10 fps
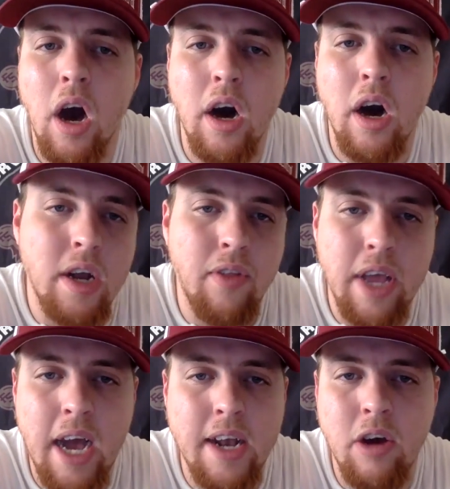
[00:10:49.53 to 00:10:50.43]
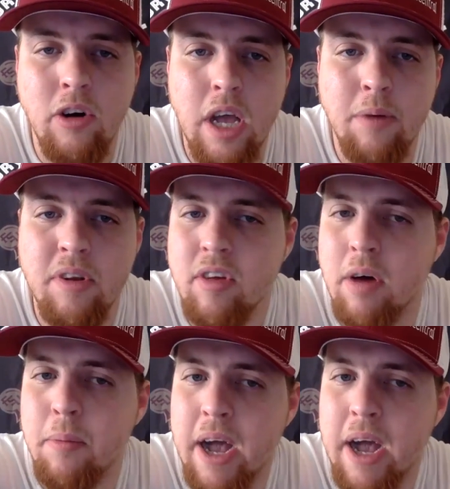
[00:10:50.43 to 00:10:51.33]
You know, they got Dylan Gibbons
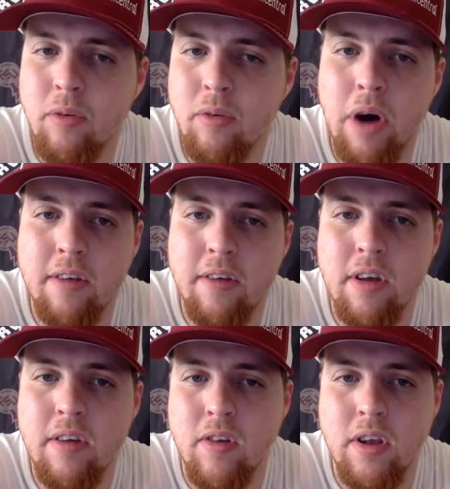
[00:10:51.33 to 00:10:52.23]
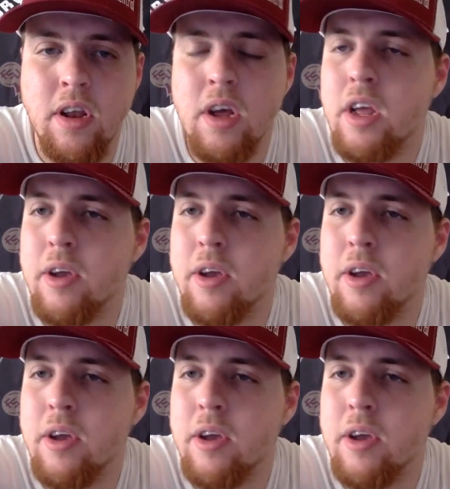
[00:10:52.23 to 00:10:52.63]
coming back from last season.